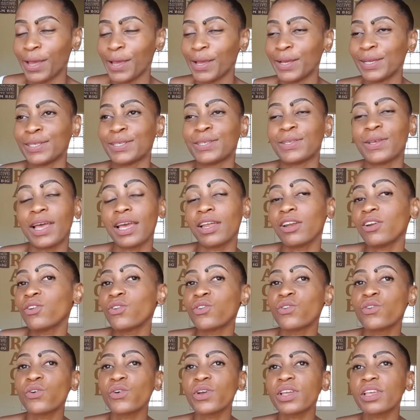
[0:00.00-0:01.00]
So I don't
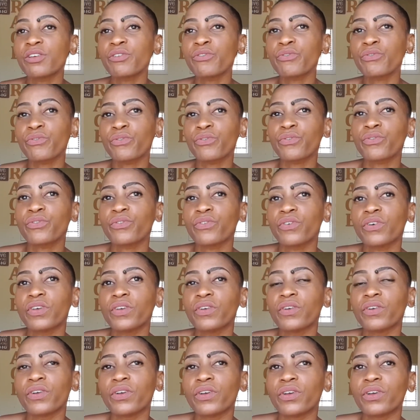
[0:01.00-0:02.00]
know if
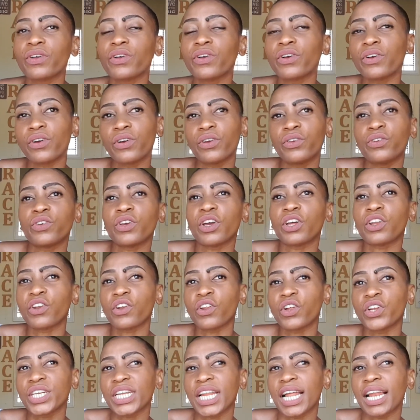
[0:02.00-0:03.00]
you are
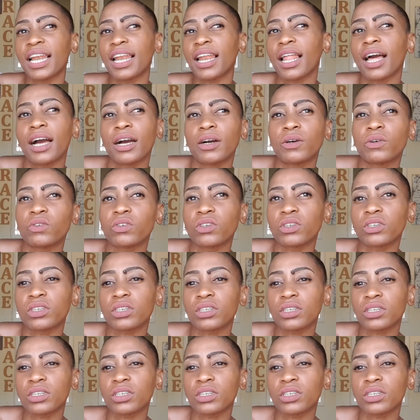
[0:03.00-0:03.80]
not allowed